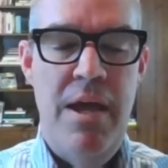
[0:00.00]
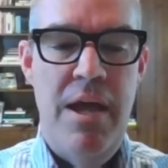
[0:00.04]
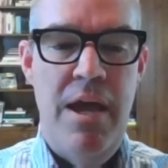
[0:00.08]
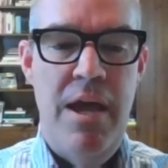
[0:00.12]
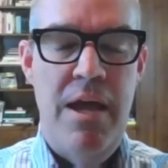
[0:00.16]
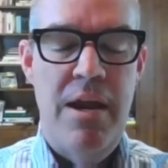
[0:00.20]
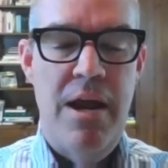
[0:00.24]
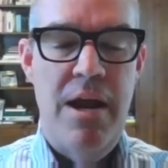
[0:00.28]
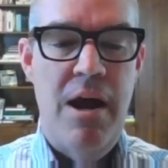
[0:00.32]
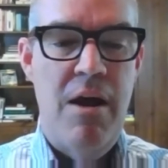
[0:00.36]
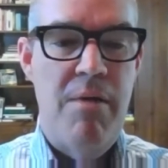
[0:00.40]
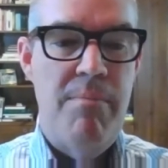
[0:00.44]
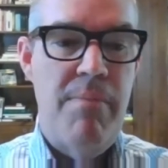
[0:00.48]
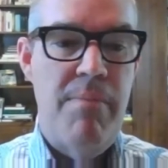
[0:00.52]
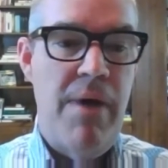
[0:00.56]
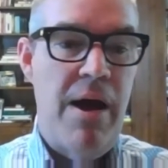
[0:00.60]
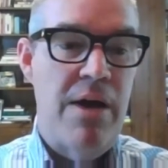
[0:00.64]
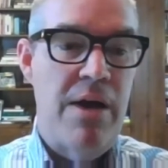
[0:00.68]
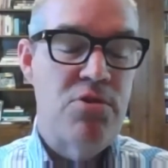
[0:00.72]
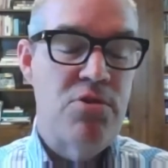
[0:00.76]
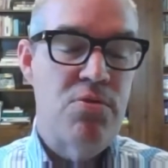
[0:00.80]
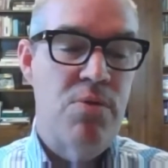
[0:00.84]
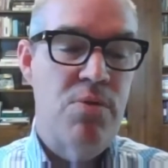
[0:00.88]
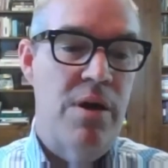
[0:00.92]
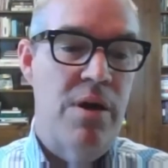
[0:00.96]
And our
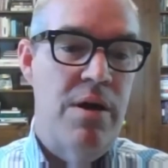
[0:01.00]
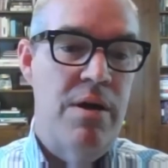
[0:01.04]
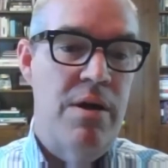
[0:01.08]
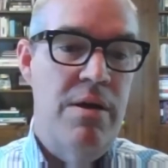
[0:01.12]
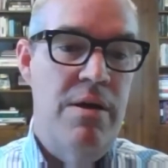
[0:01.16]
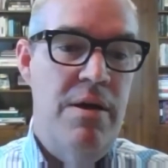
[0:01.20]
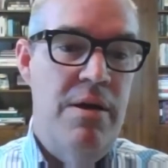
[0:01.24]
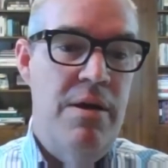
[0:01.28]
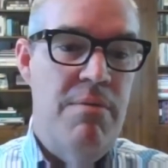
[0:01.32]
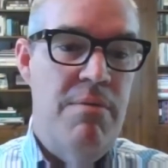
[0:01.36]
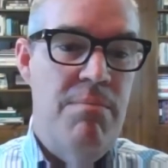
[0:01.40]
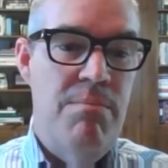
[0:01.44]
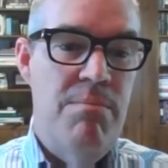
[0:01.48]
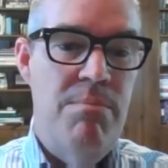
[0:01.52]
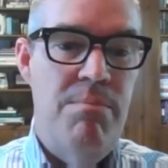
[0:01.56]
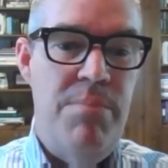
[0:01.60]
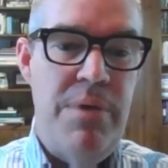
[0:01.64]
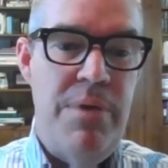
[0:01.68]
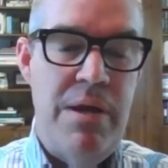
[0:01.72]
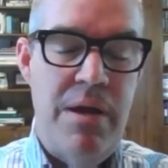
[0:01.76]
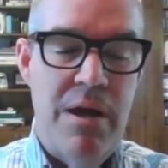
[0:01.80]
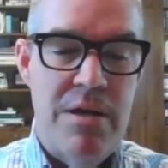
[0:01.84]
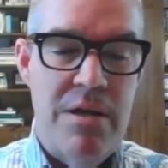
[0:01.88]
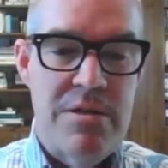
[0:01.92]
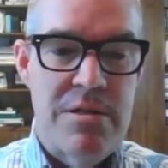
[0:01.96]
mantra,
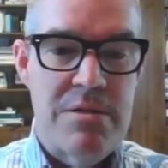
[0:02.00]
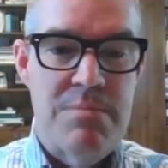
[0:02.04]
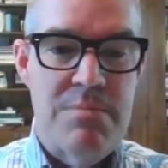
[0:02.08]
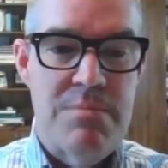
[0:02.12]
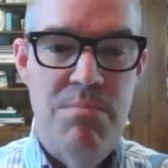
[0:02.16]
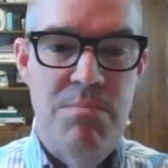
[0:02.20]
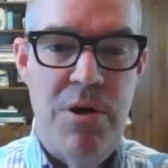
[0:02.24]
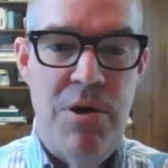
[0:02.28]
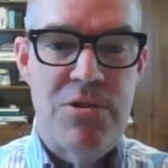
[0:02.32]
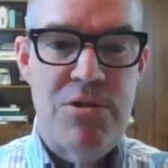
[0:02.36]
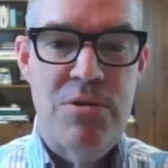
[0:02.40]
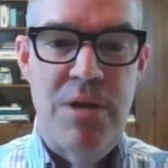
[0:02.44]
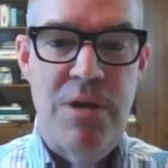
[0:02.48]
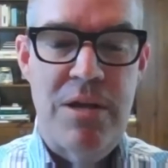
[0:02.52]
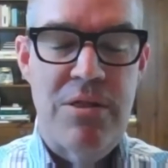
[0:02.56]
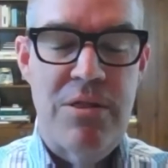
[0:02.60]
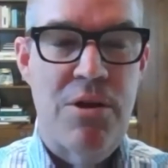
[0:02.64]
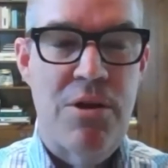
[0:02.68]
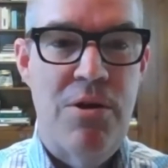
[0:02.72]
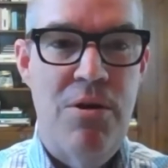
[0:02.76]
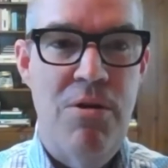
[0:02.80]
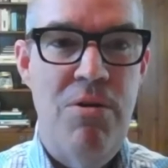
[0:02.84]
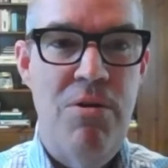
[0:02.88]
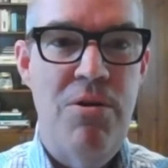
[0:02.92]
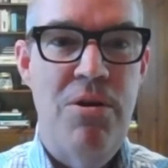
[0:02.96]
because it's much like the
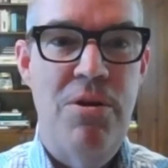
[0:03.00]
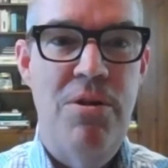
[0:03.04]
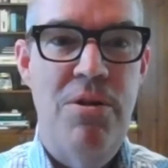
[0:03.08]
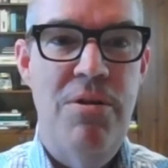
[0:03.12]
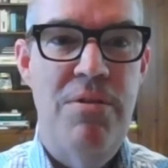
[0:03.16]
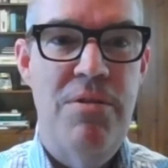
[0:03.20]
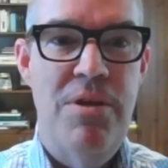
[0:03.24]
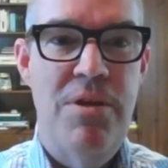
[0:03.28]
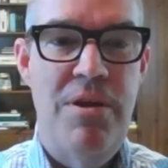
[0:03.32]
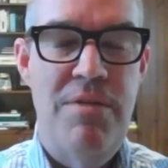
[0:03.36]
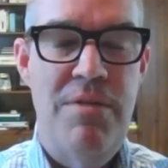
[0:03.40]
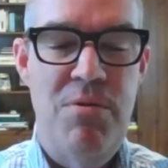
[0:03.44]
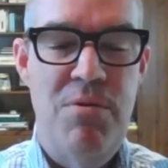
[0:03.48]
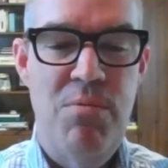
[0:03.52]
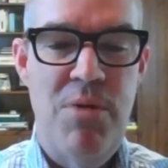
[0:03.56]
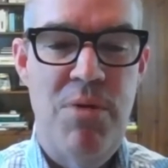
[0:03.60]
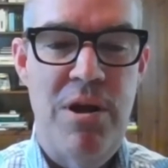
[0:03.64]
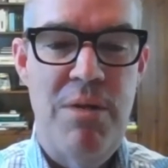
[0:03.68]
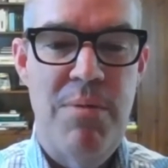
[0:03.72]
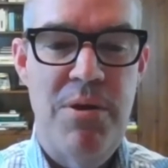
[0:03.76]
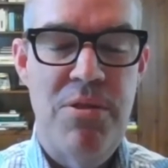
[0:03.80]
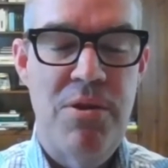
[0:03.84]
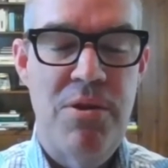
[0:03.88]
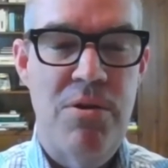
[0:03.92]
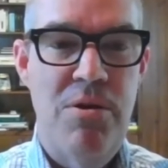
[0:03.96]
Colonel, if you read
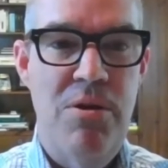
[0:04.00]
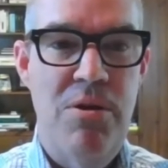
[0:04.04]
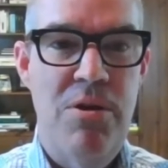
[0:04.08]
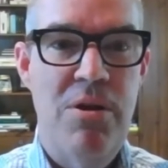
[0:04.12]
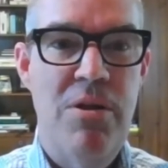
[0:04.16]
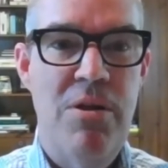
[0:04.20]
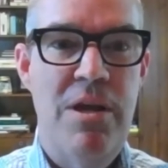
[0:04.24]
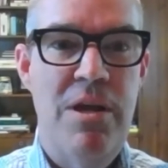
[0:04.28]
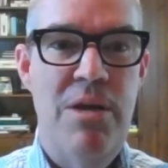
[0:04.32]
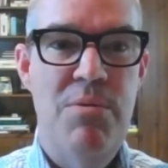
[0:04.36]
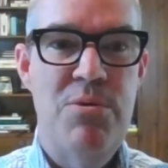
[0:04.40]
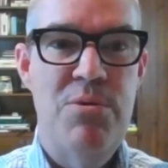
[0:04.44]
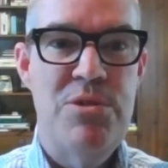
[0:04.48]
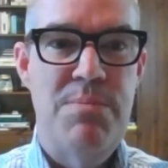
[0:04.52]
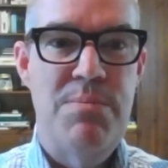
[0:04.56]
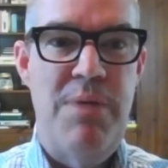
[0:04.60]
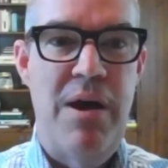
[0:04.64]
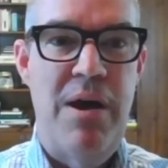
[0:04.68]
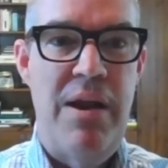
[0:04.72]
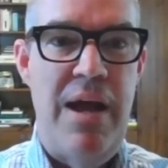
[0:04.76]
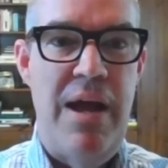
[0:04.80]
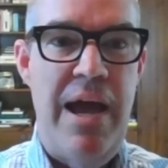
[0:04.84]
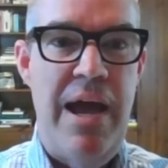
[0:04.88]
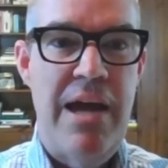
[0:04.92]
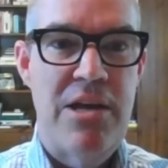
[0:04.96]
about the Colonel, it was
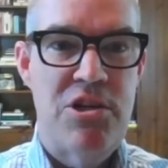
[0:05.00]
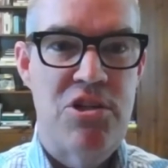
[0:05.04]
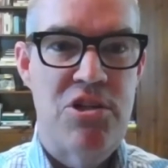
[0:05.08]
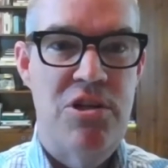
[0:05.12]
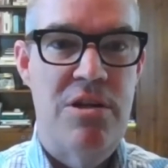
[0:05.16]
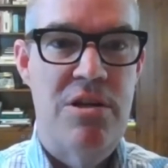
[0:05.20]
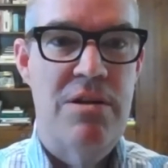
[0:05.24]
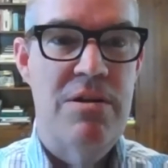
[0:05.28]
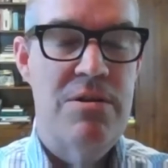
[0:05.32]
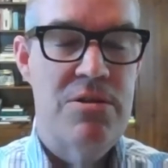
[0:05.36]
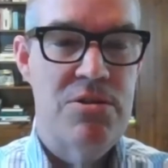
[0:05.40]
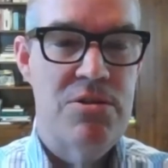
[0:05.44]
about action.